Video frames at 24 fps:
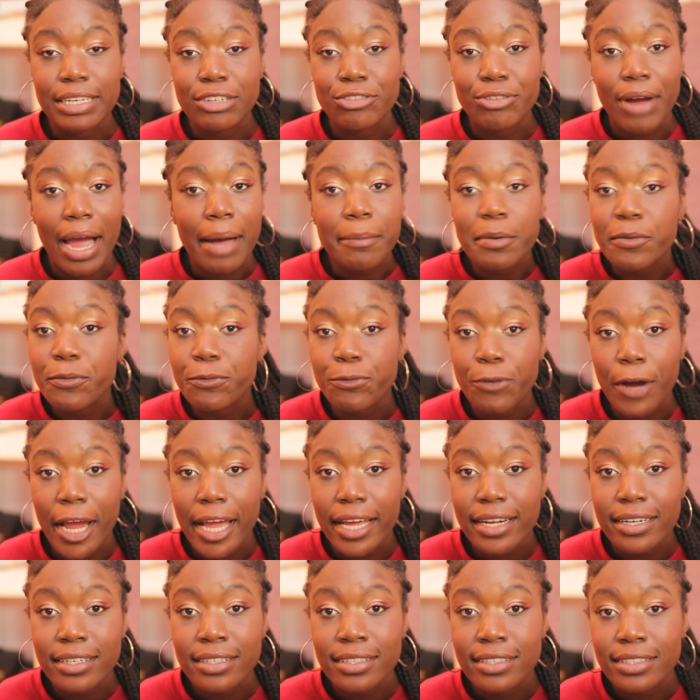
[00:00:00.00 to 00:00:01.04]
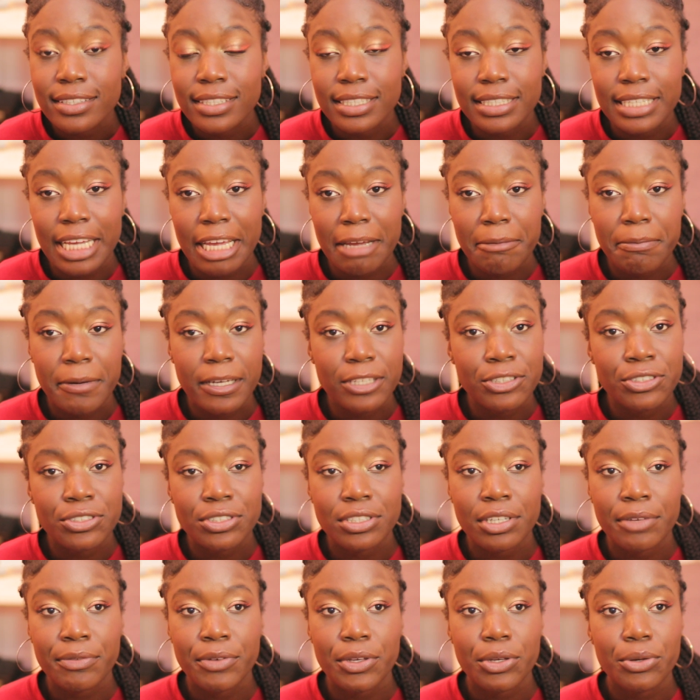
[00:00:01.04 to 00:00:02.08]
Grab a friend to take
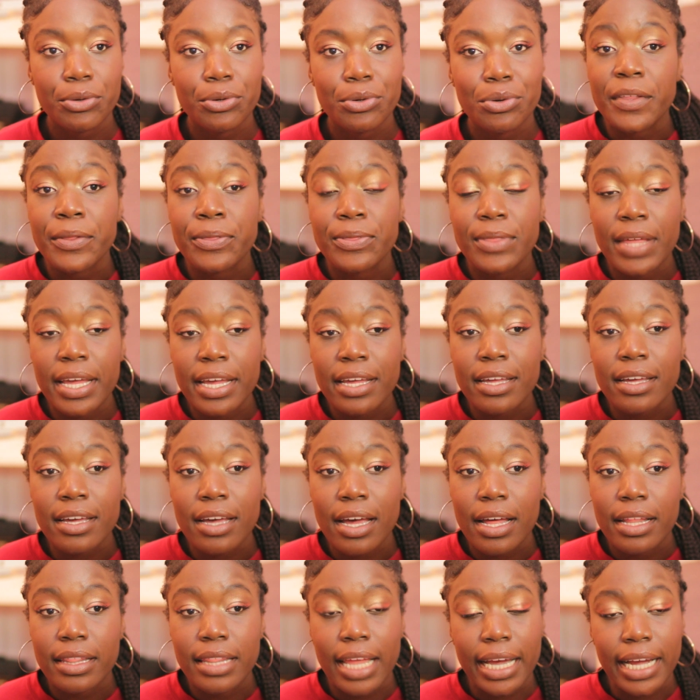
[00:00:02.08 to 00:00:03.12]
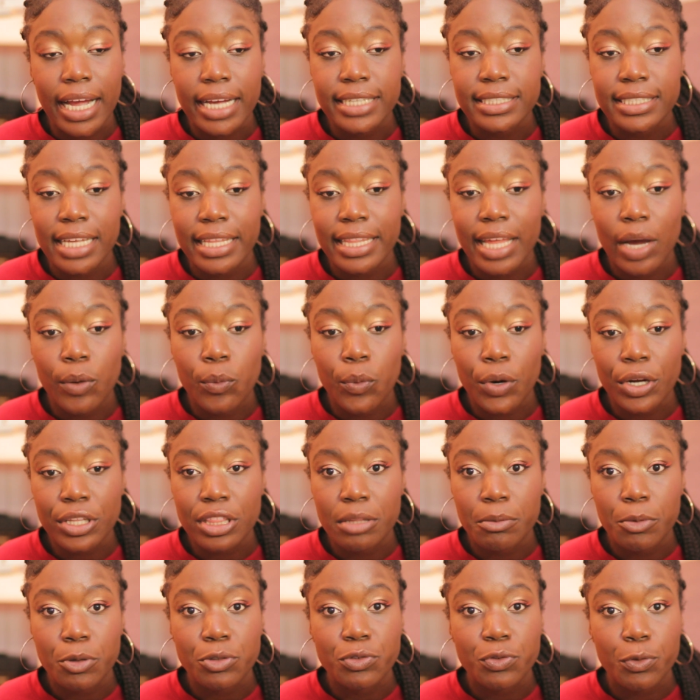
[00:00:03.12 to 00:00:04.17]
pictures of you. The thing, like I said, that
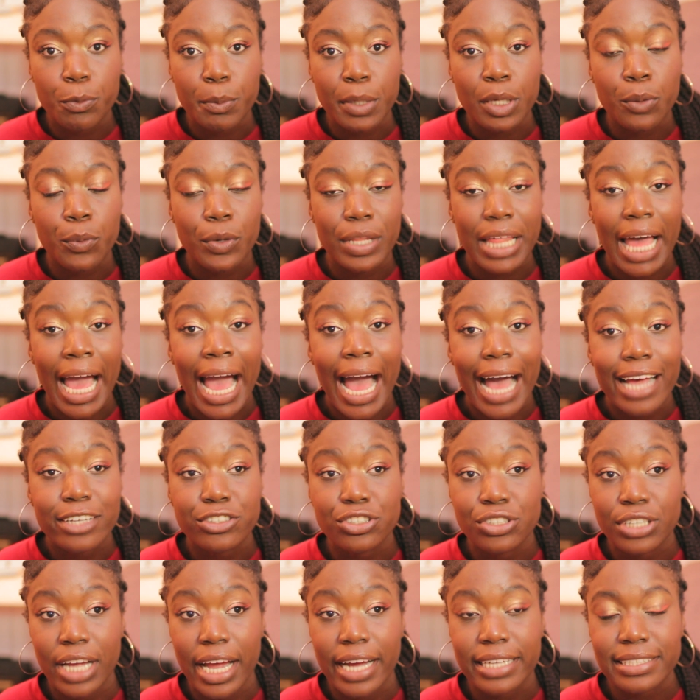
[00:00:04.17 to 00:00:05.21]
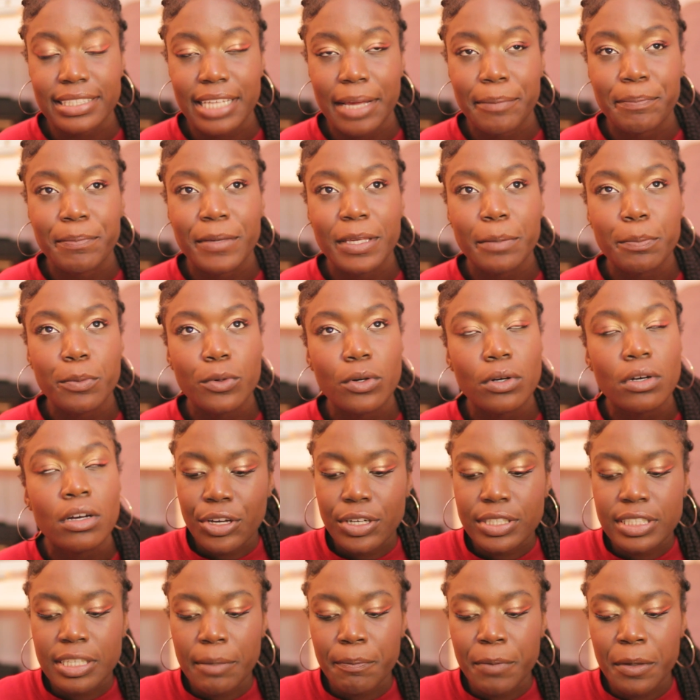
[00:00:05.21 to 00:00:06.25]
worked the most for me were the hashtags. And
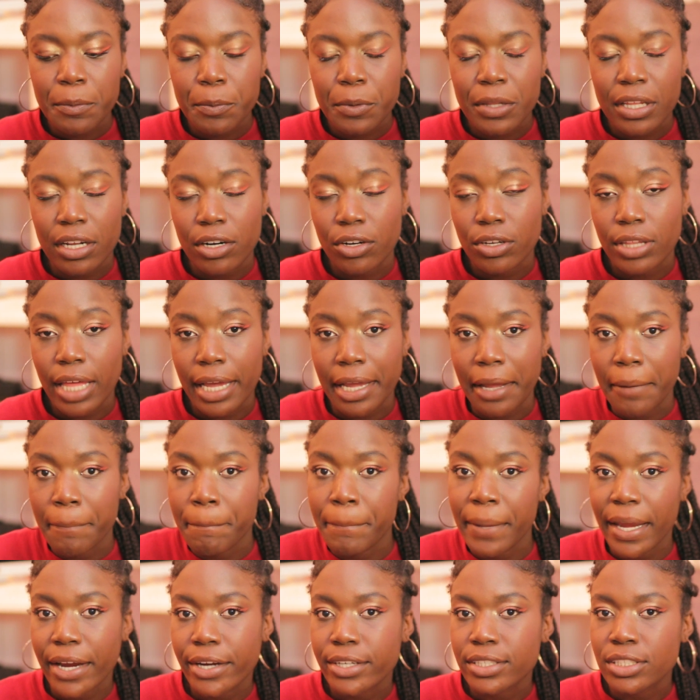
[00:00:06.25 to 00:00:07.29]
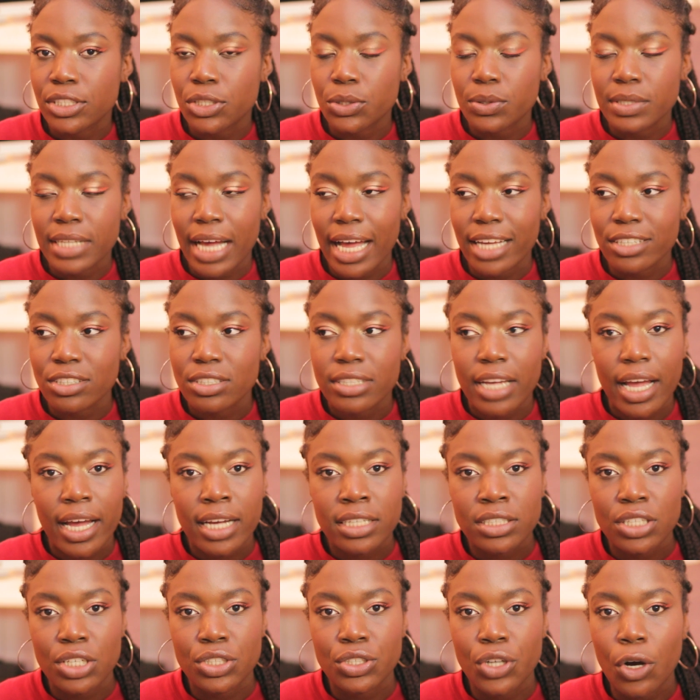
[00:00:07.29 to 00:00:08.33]
there are some people that are like embarrassed to use
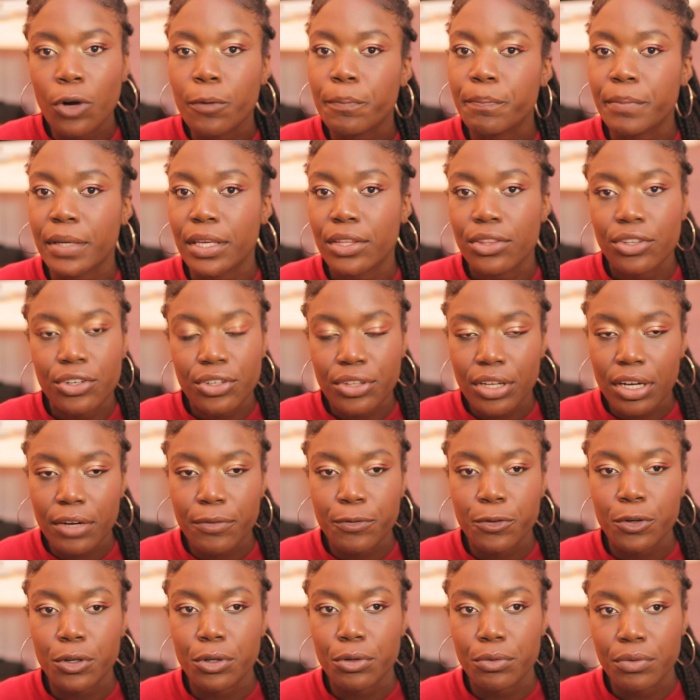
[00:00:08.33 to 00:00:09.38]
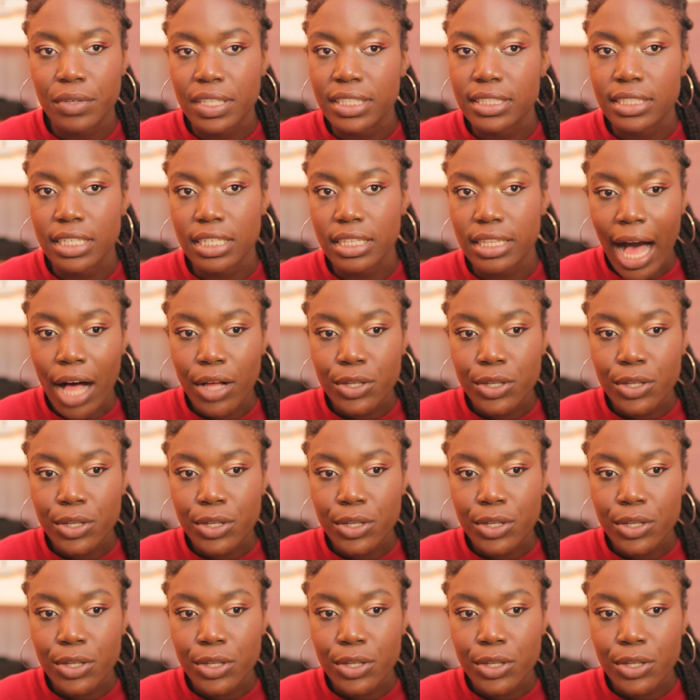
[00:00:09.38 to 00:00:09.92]
hashtags. Don't be. They're there for a reason.